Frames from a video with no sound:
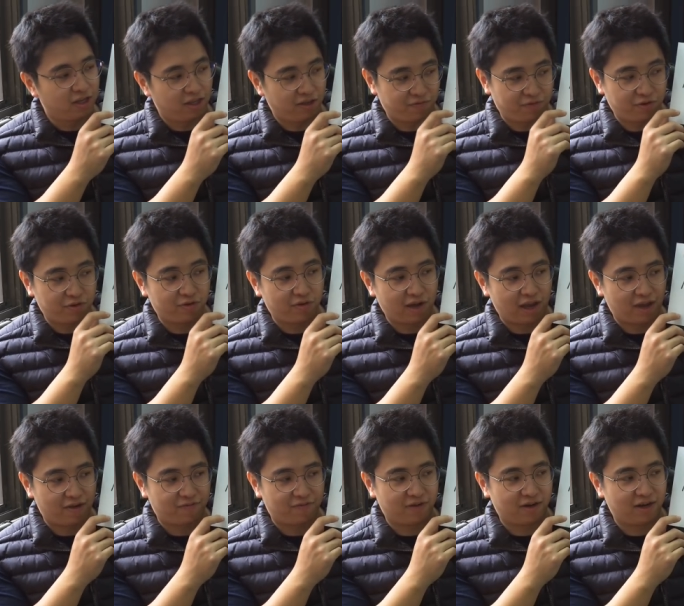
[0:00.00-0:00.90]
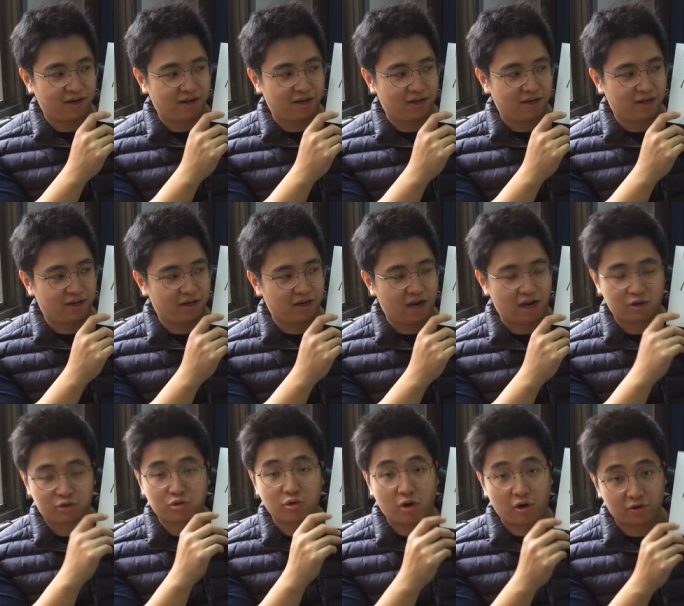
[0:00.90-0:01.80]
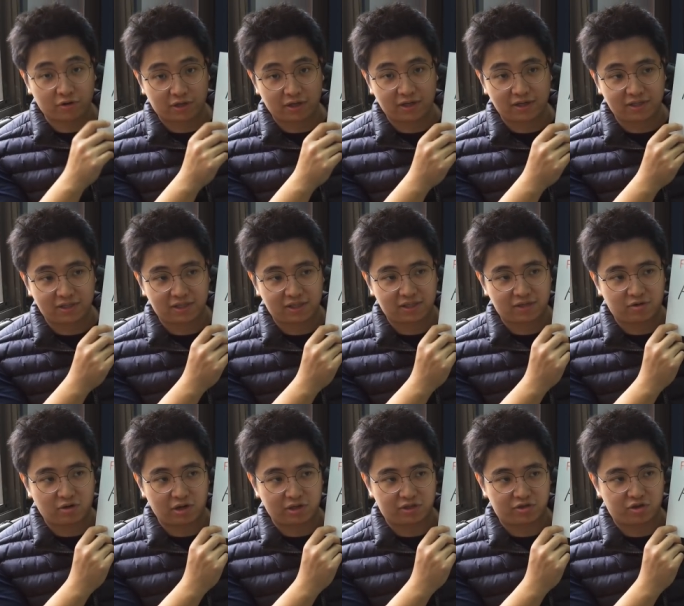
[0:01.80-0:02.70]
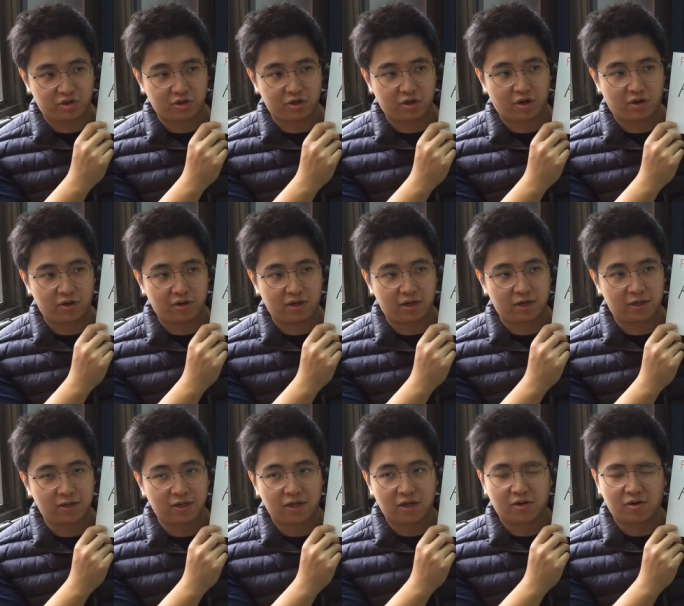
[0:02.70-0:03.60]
if you have a uh, how to orders question or the,